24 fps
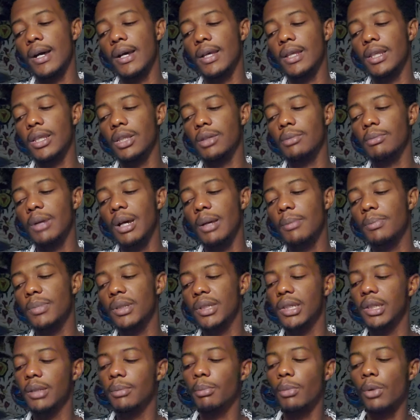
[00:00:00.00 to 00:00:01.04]
You might
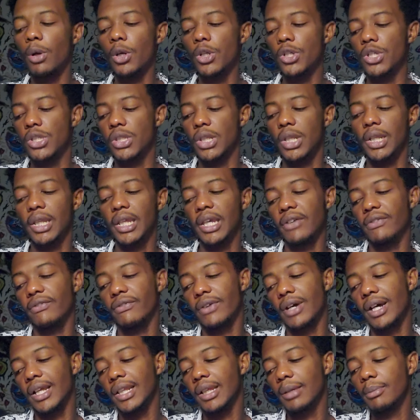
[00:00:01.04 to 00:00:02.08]
be emotionally
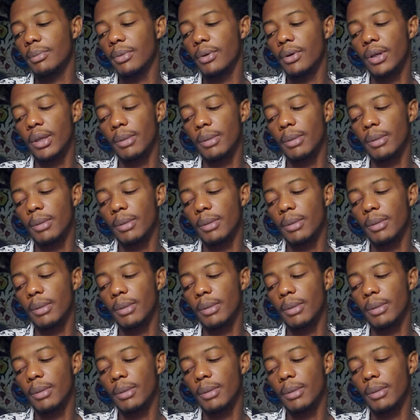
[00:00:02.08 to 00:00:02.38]
available,